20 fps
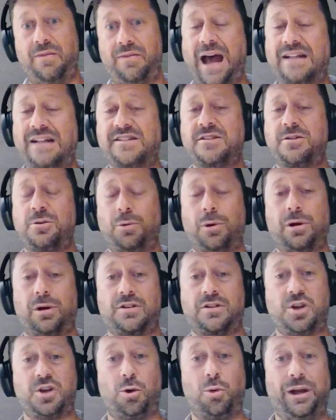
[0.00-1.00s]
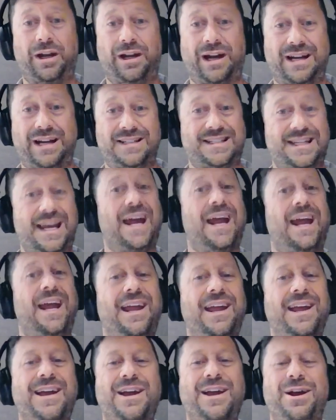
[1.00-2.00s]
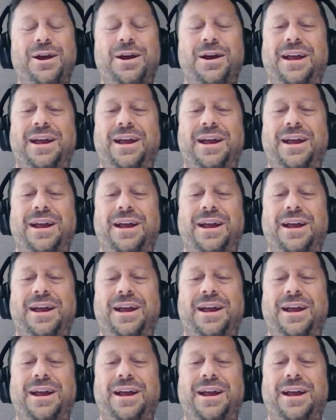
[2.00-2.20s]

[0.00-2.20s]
And that's the work. So when I say,